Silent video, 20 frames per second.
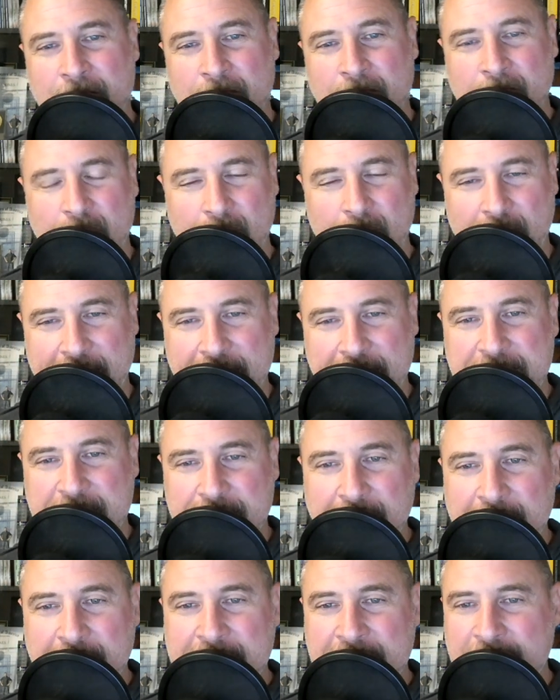Without some
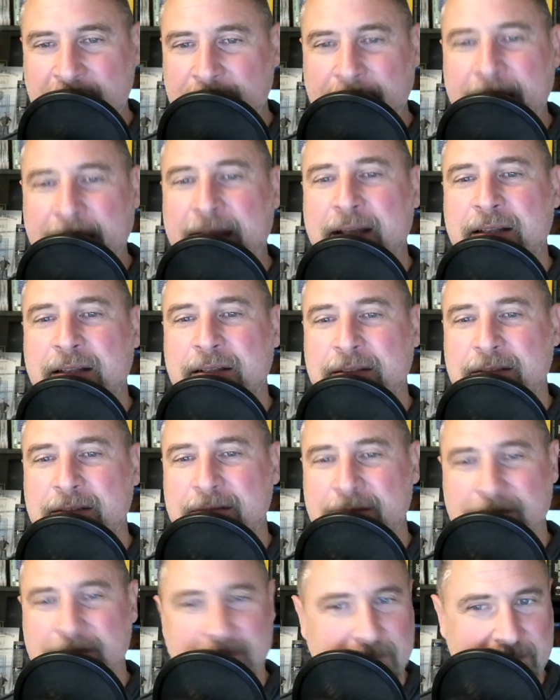money in the bank,
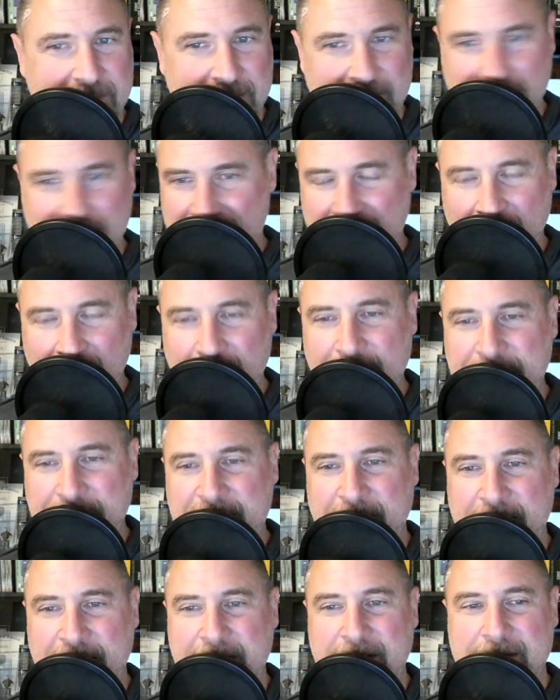there's no
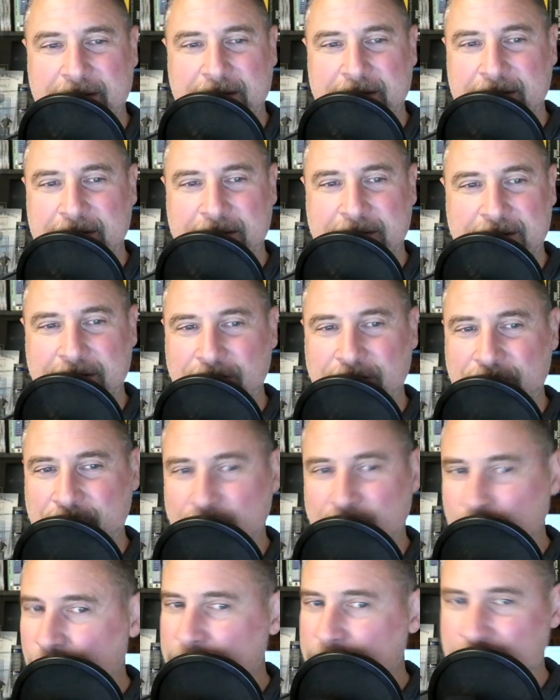website, there's no
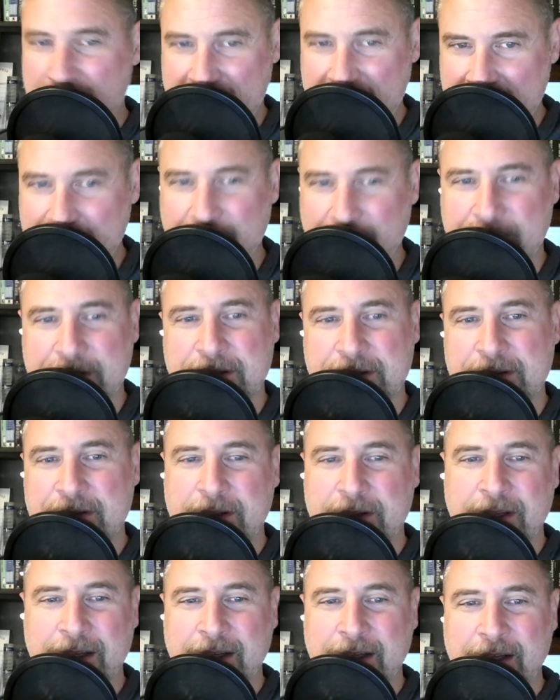more free ebooks
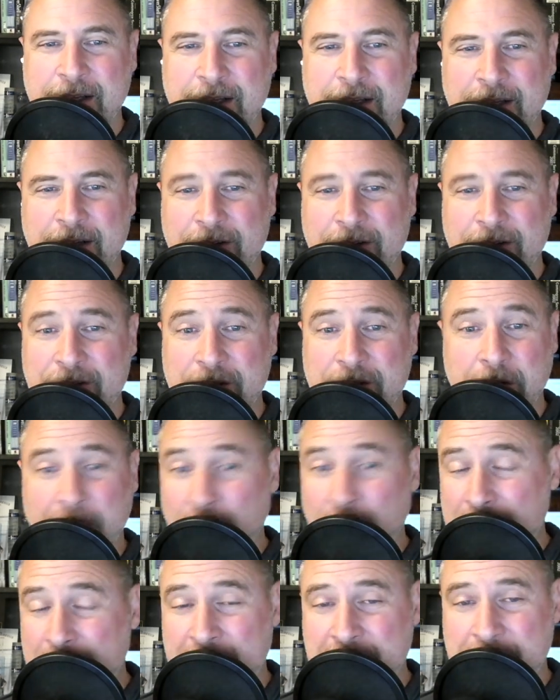there's no
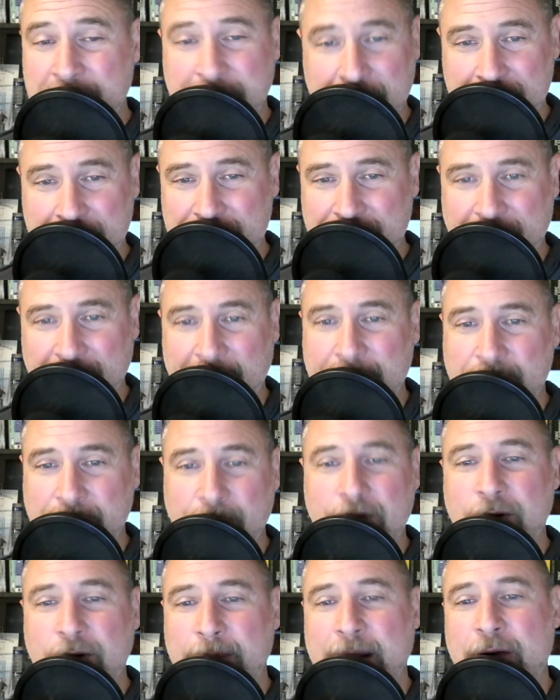helping to bootstrap
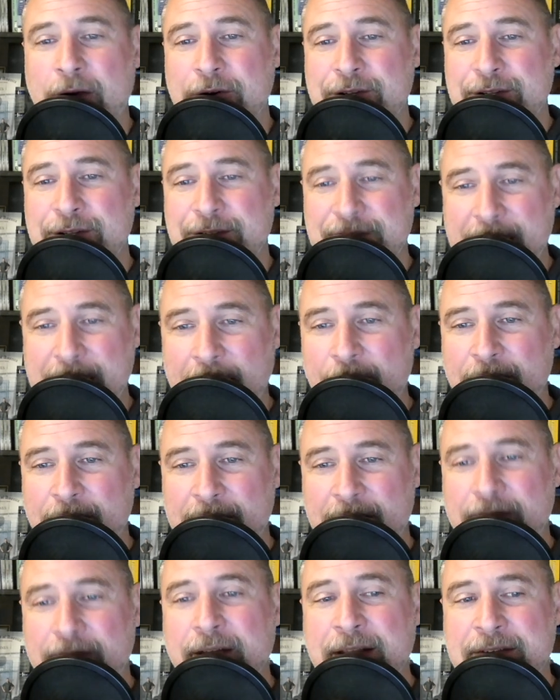local PowerShell Saturday
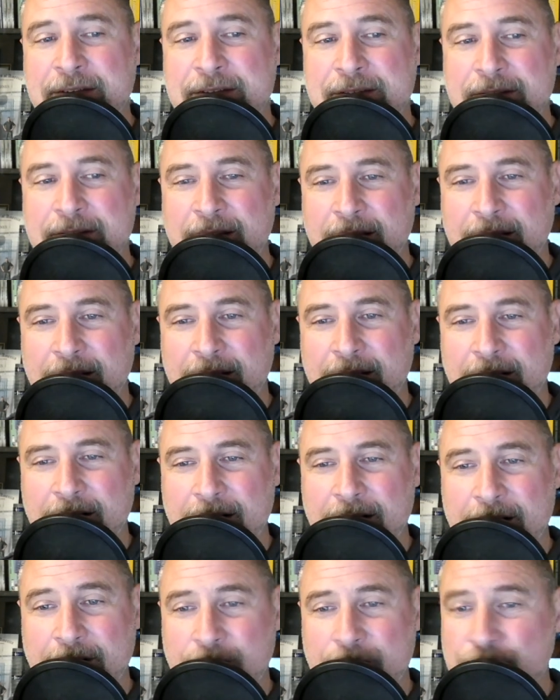events.
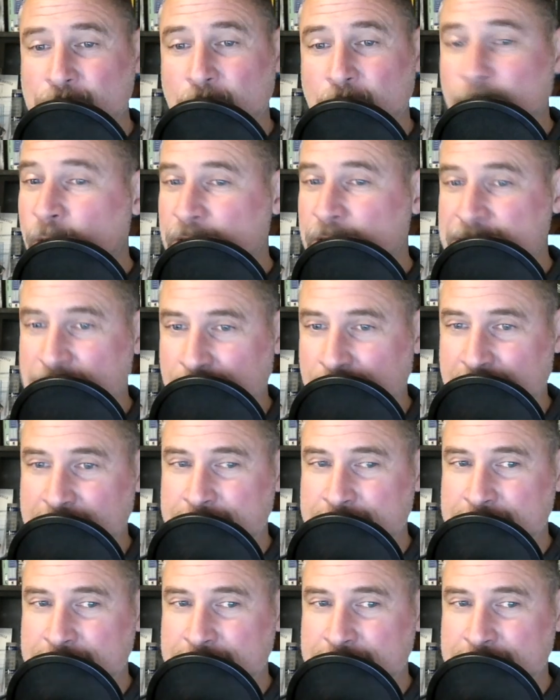There's no more summit.